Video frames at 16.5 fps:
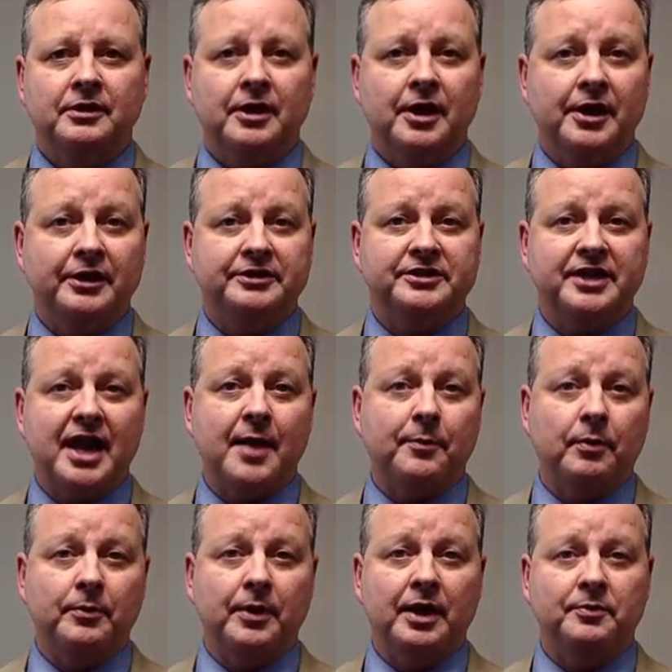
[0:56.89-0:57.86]
An
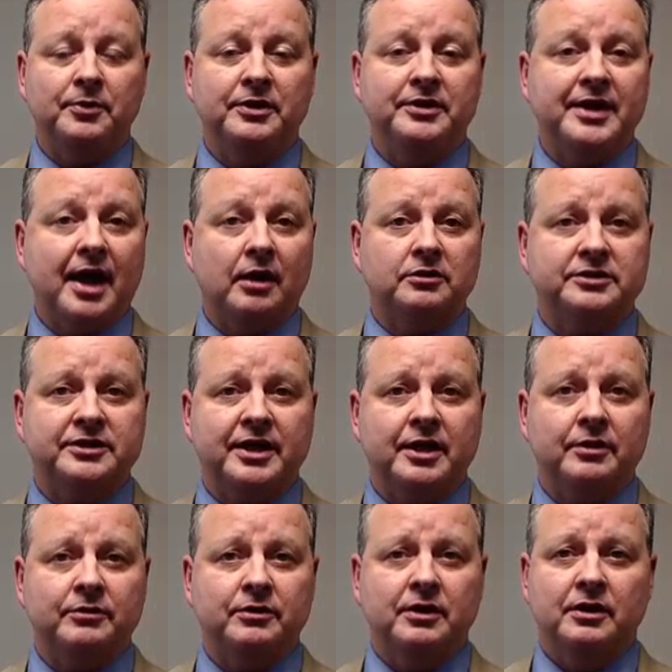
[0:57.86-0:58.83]
example might be
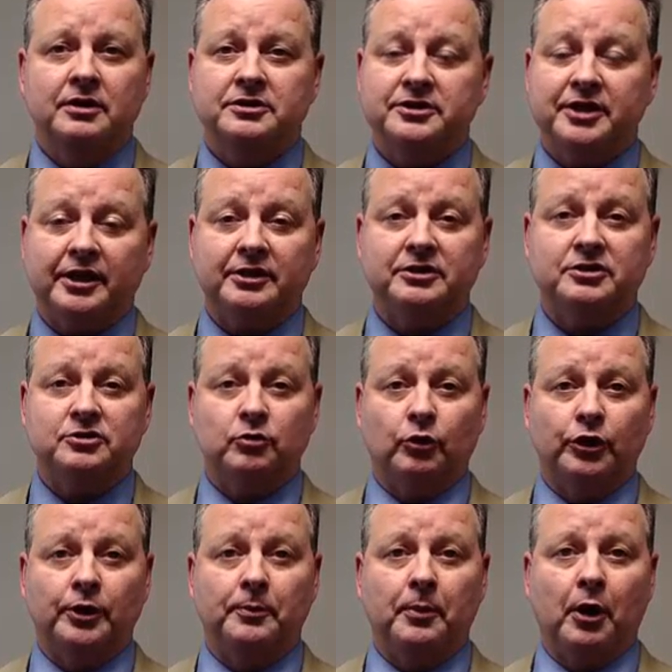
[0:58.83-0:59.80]
downtown
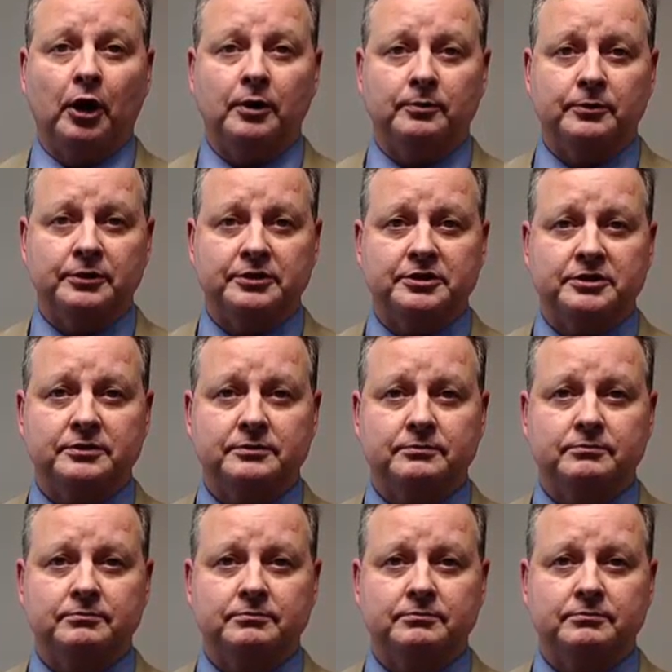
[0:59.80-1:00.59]
second-story apartments.